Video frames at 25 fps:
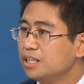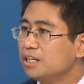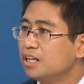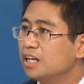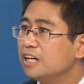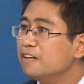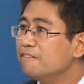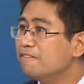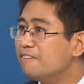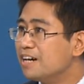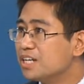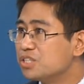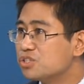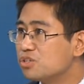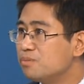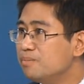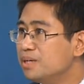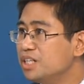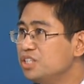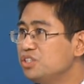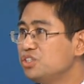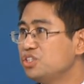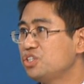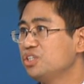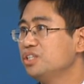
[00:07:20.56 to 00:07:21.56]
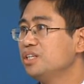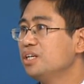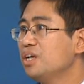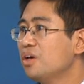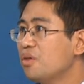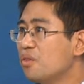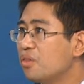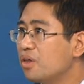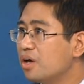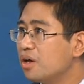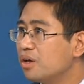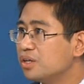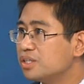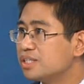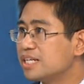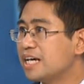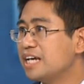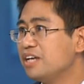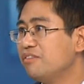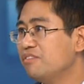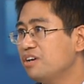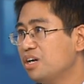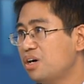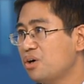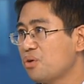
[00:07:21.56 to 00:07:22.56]
investment the
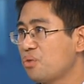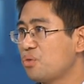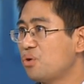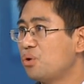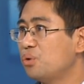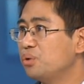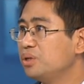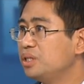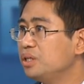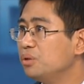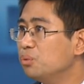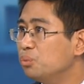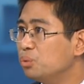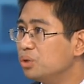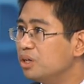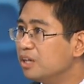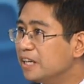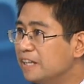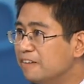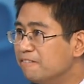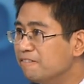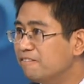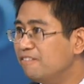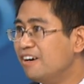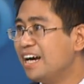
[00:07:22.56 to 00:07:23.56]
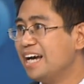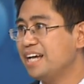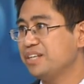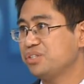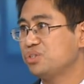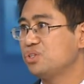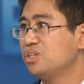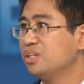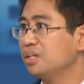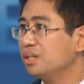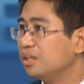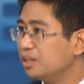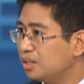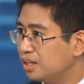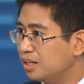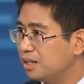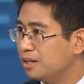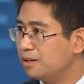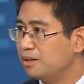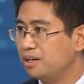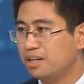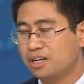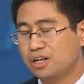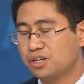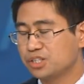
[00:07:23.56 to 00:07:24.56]
Chinese authority would invest
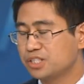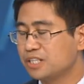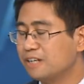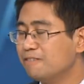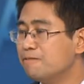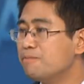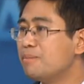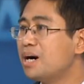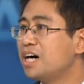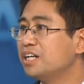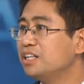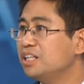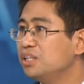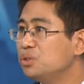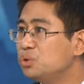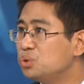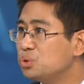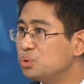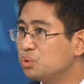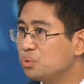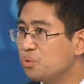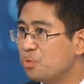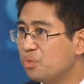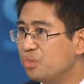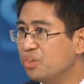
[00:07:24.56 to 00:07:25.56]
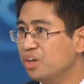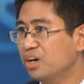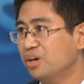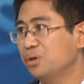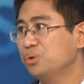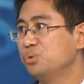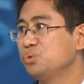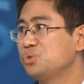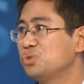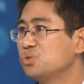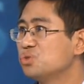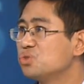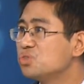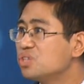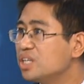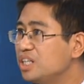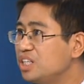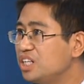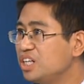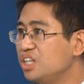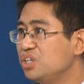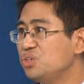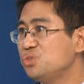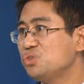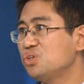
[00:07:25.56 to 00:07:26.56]
uh, lots of money to those
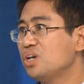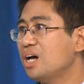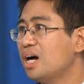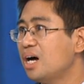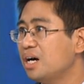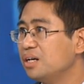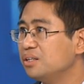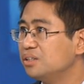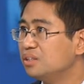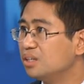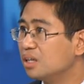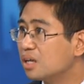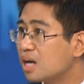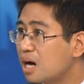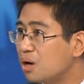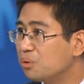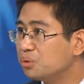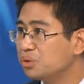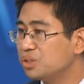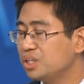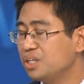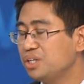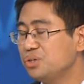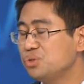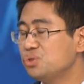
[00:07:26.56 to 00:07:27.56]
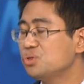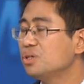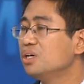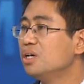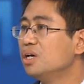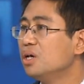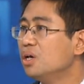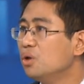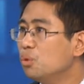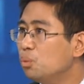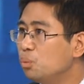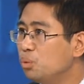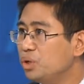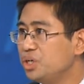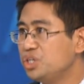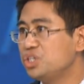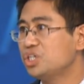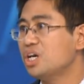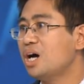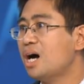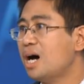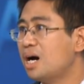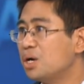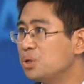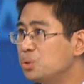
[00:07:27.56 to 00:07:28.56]
cities and the counties which
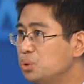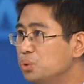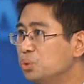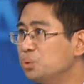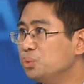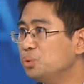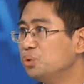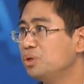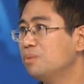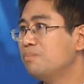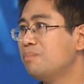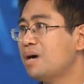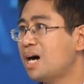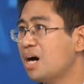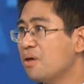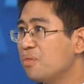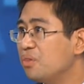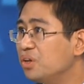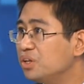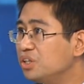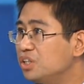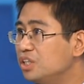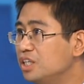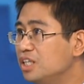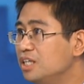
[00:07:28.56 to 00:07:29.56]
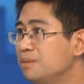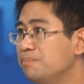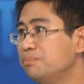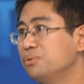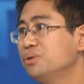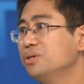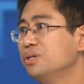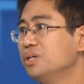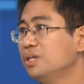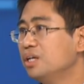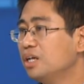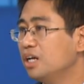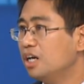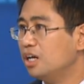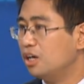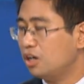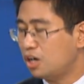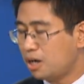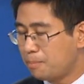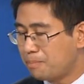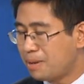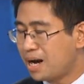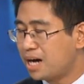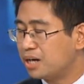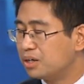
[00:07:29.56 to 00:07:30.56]
are ruled by the deep, uh, uh
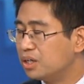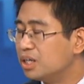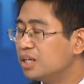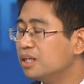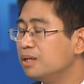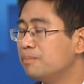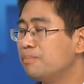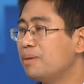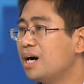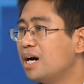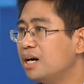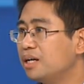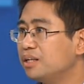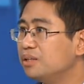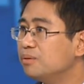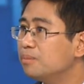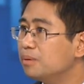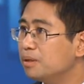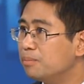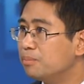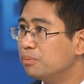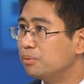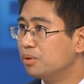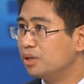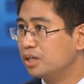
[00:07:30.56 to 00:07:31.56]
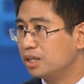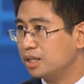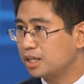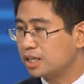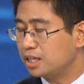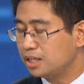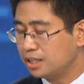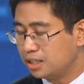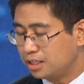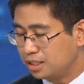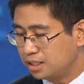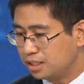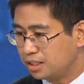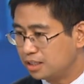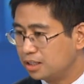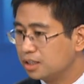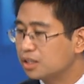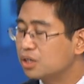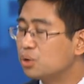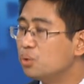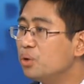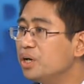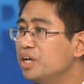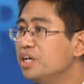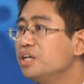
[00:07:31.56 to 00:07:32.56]
by, uh, by uh, uh,
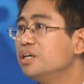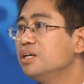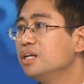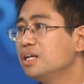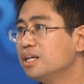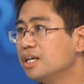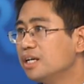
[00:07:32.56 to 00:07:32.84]
green